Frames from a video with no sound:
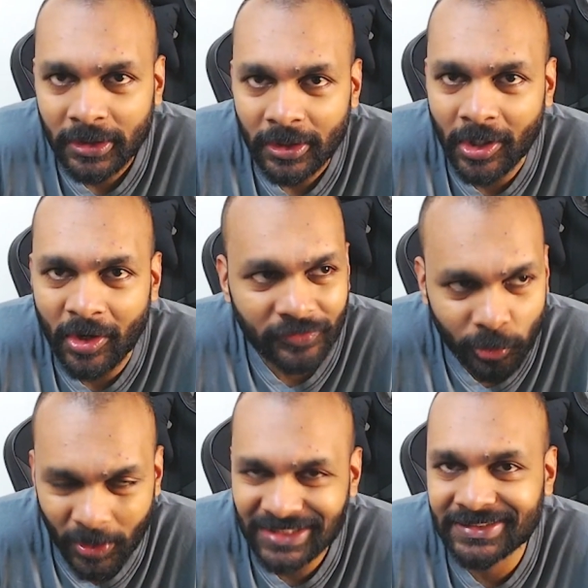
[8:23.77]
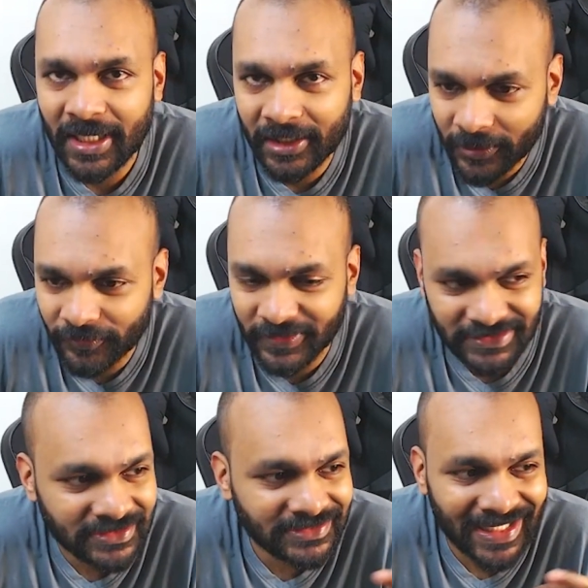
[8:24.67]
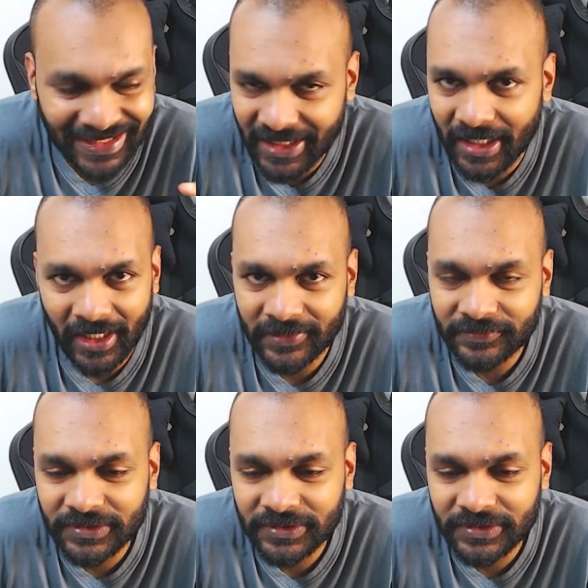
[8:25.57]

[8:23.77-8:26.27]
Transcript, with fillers: of 12th standard physics in their lives